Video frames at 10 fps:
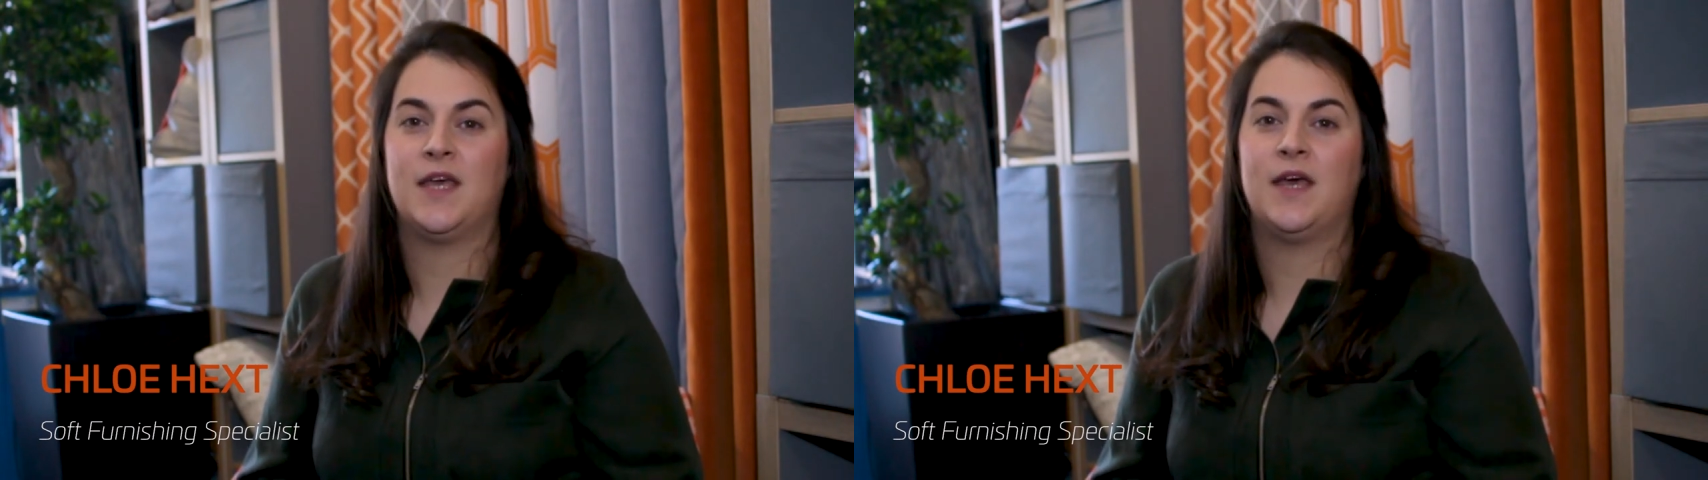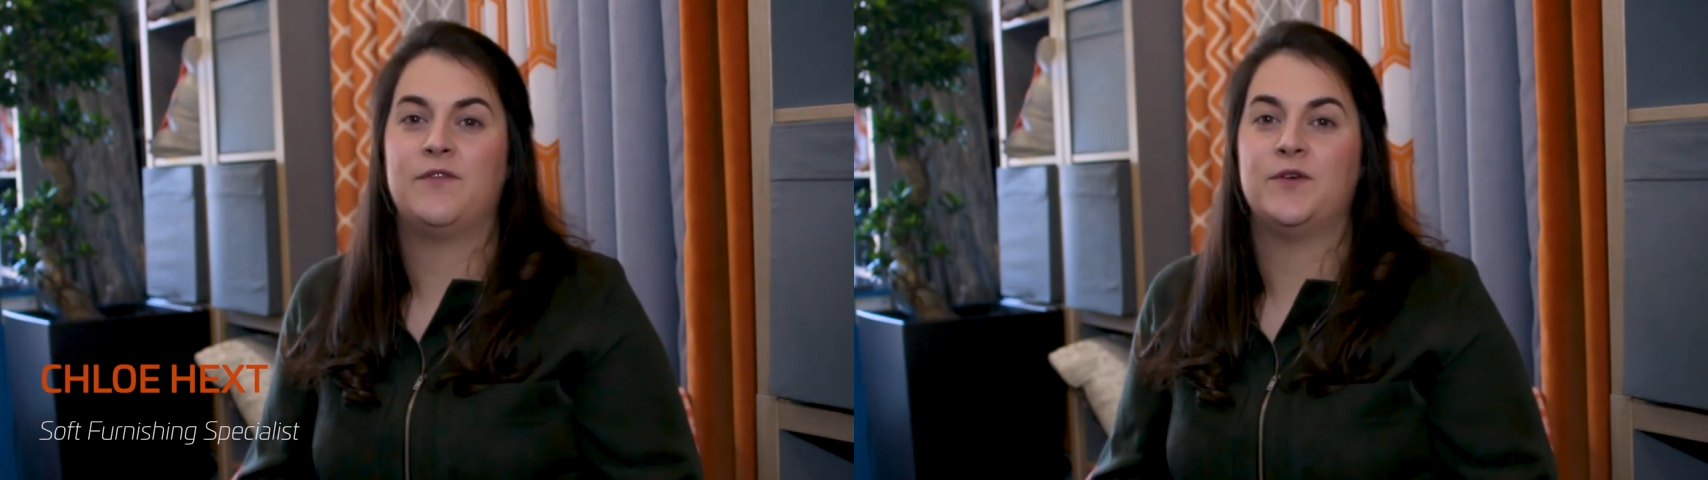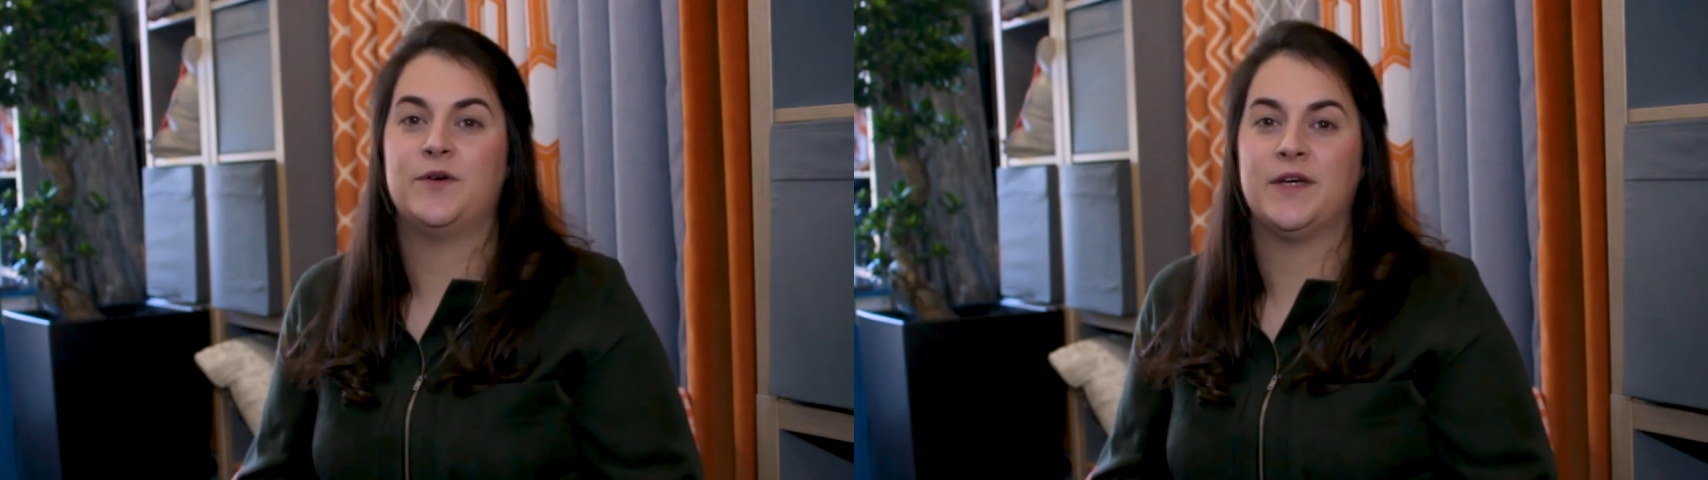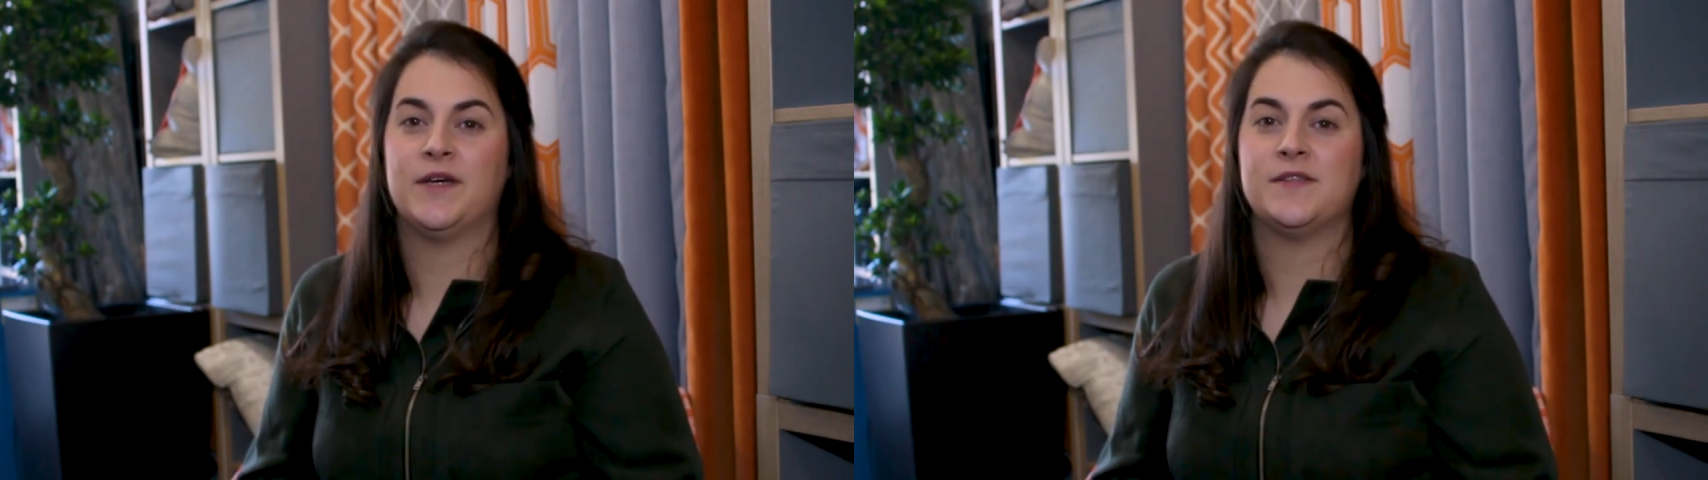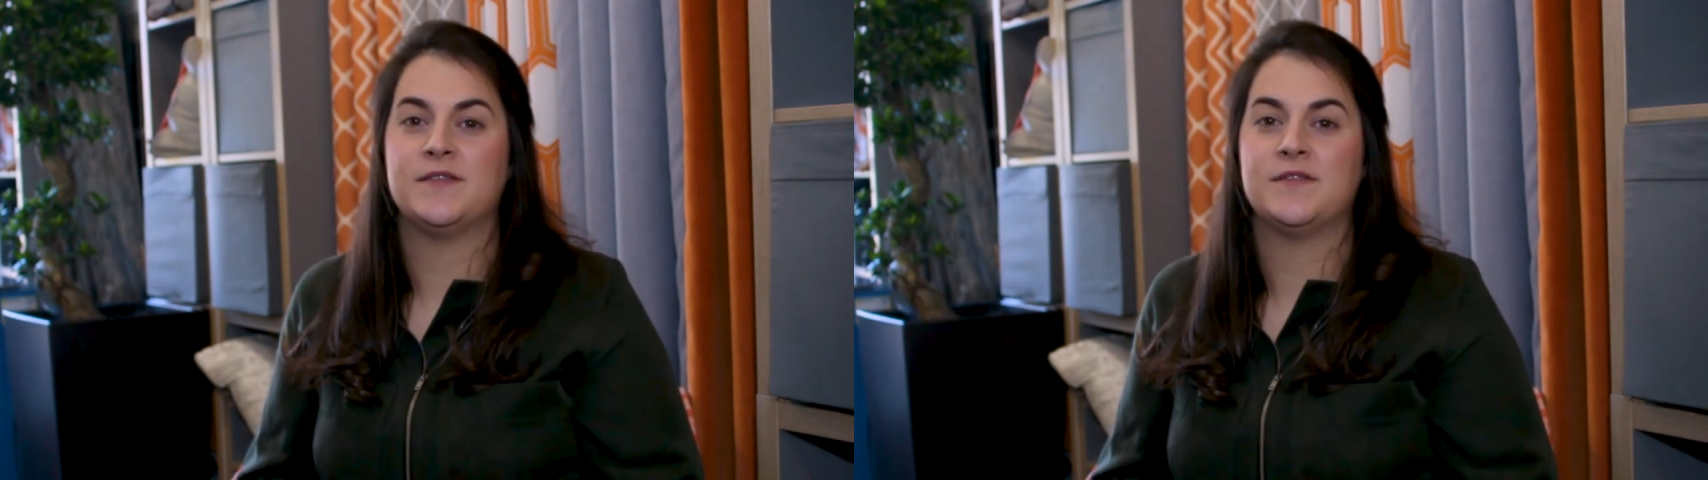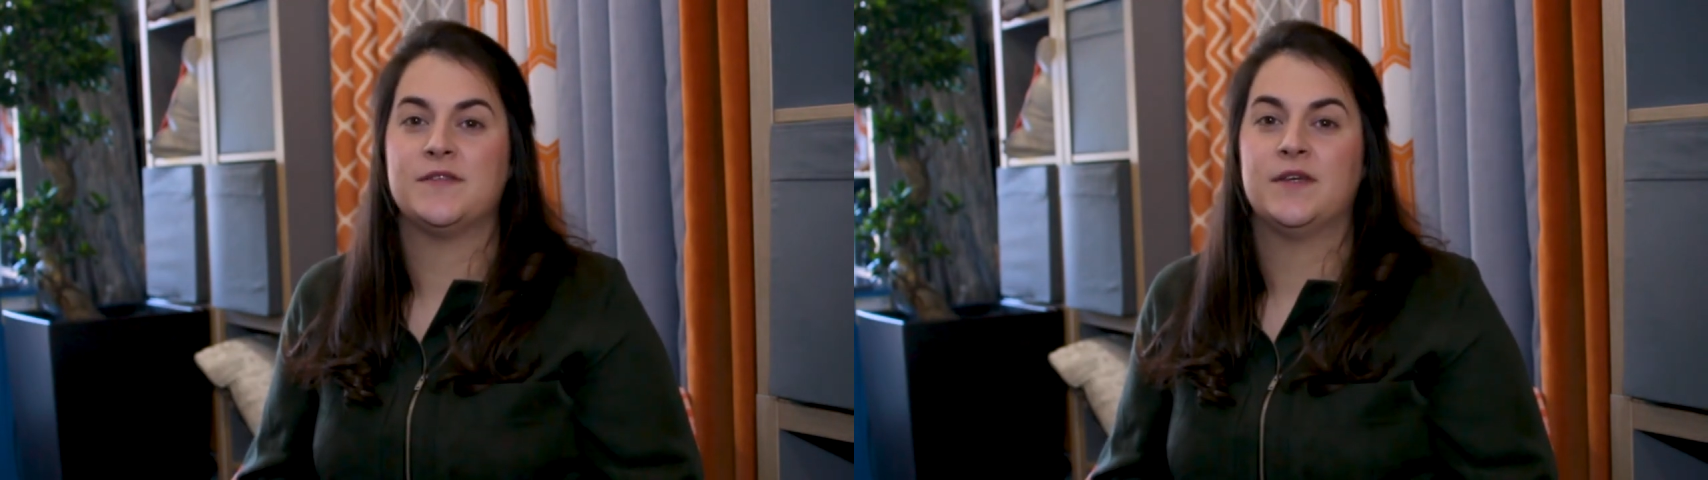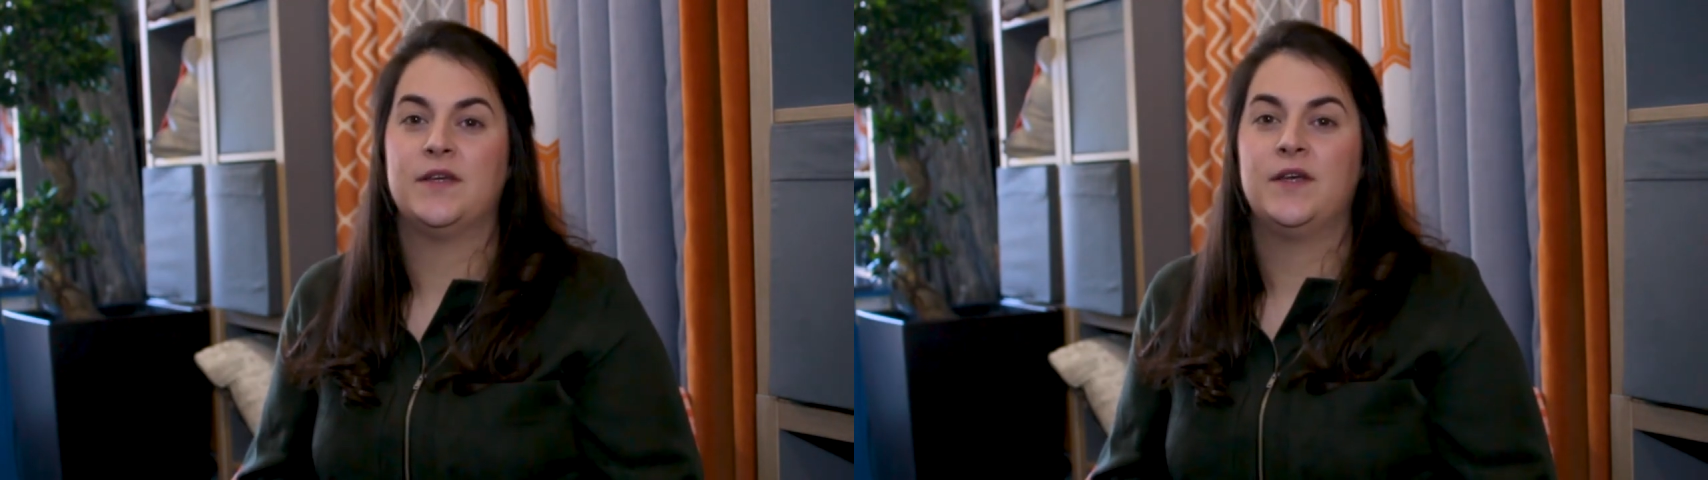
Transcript: care for your curtains.